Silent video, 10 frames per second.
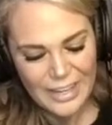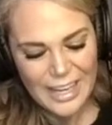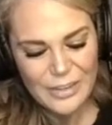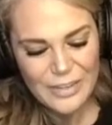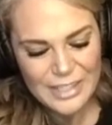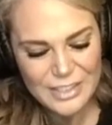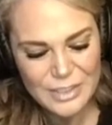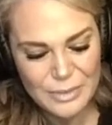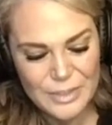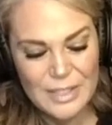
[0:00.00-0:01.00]
angry
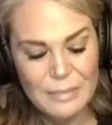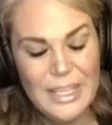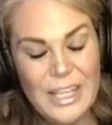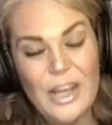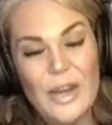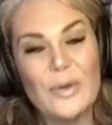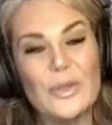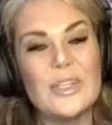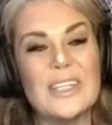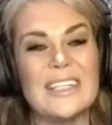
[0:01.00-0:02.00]
customers, I'm like, oh,
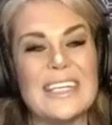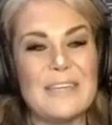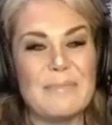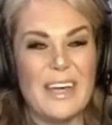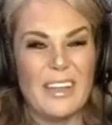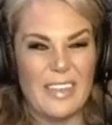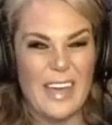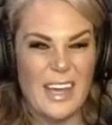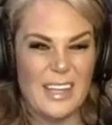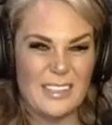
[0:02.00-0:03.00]
you can email
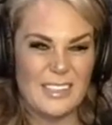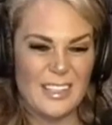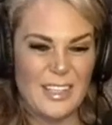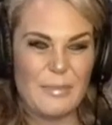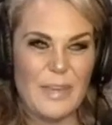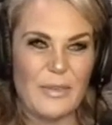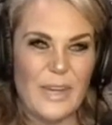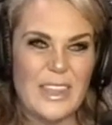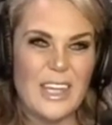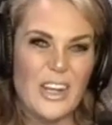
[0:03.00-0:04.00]

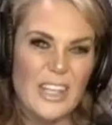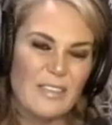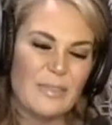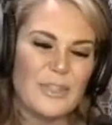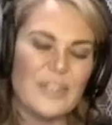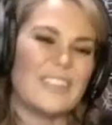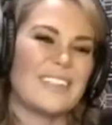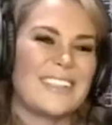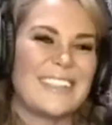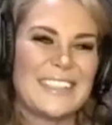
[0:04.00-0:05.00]
right there and give them your
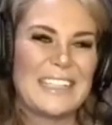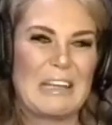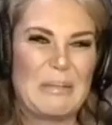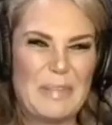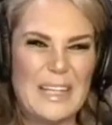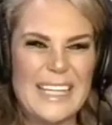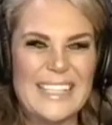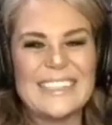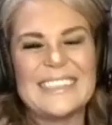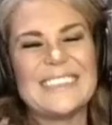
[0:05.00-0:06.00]

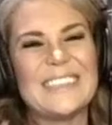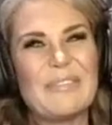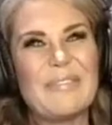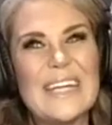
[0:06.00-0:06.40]
complaint. But